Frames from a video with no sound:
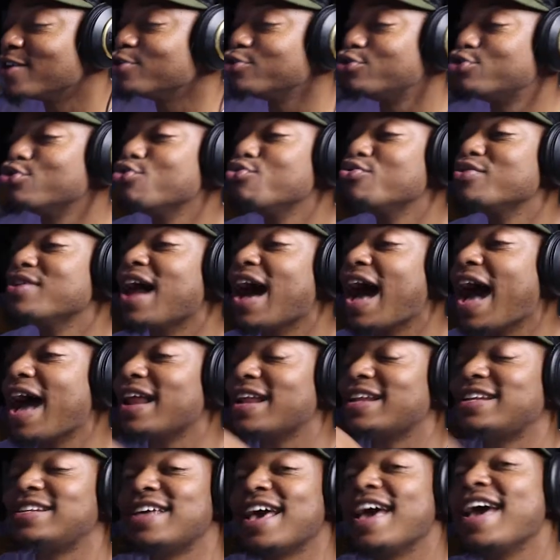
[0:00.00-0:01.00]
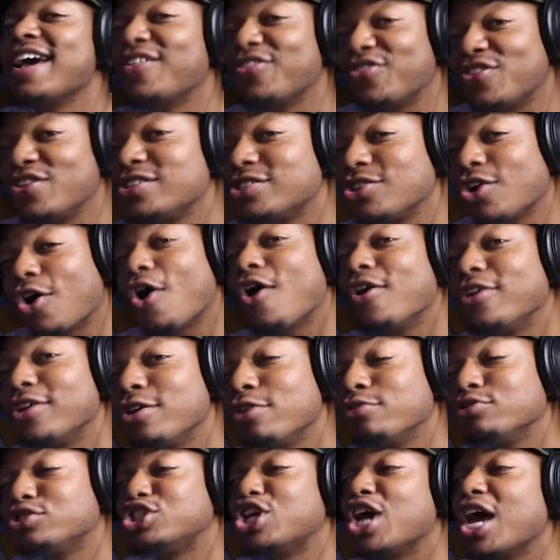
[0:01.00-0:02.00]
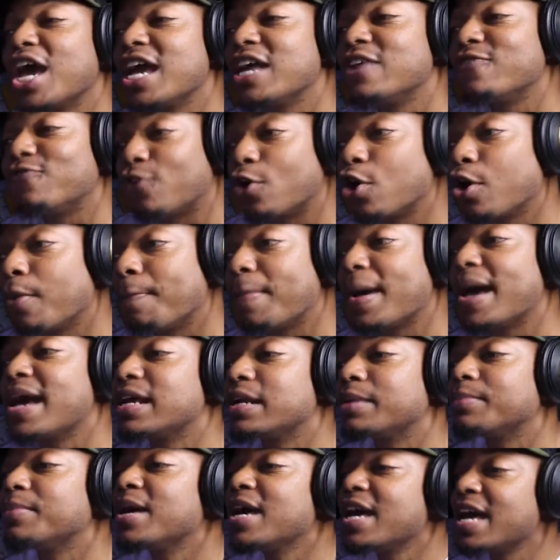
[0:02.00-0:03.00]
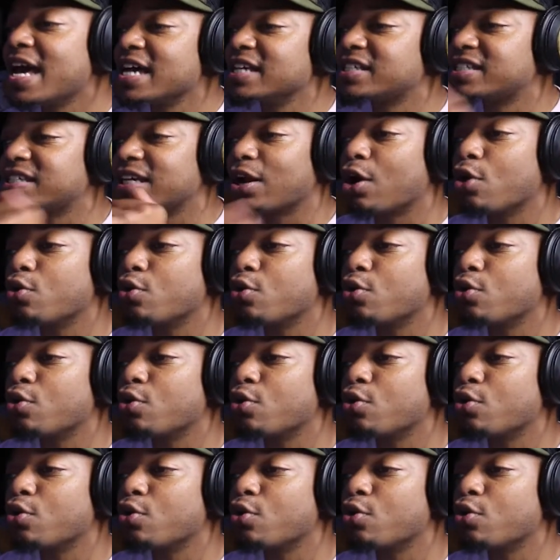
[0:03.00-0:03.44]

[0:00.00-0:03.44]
Do not take this audio chain verbatim and say,